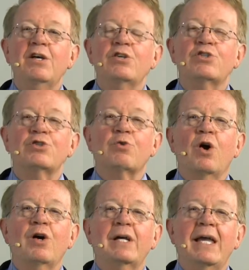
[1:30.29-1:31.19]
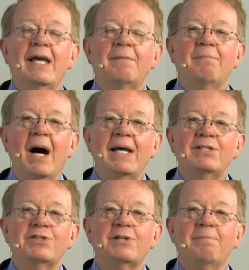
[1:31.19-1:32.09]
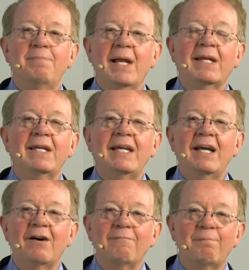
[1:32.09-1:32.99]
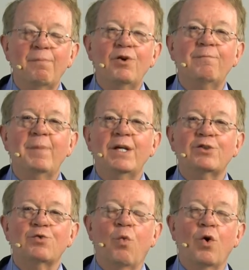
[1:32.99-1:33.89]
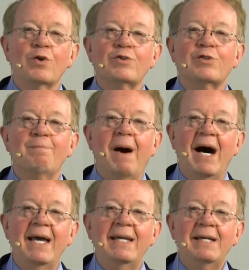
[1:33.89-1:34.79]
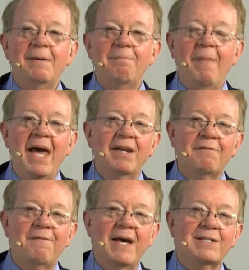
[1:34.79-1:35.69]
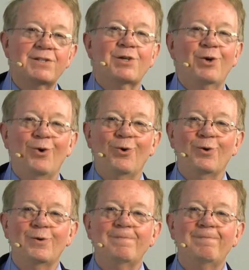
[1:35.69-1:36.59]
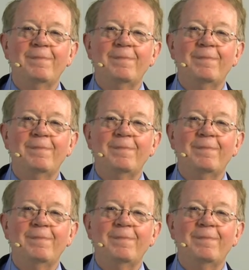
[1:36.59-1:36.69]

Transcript: strong in my stability of movement towards my manifest goal.